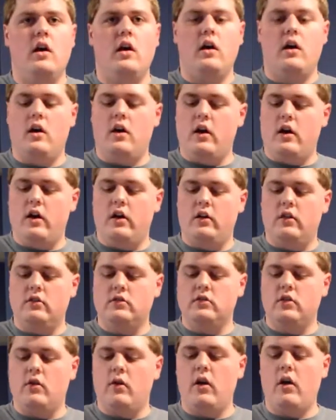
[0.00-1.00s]

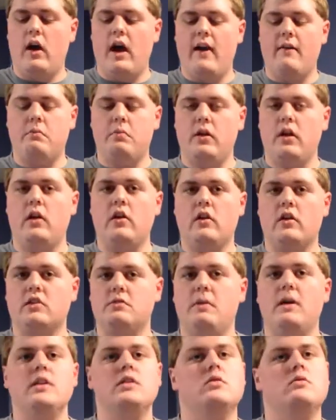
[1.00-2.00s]
So he'll have plenty of
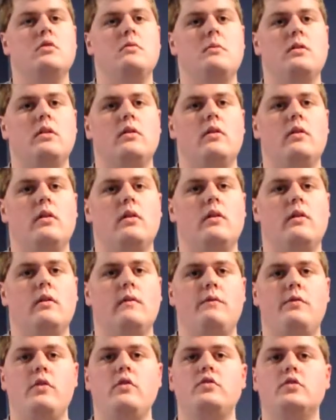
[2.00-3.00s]
expansion room in the
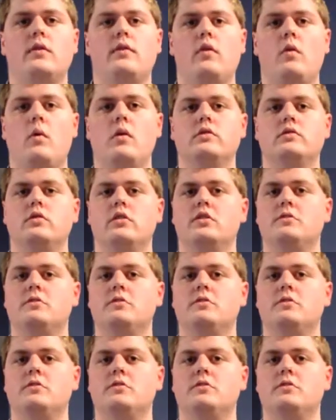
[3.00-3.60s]
future if he wants to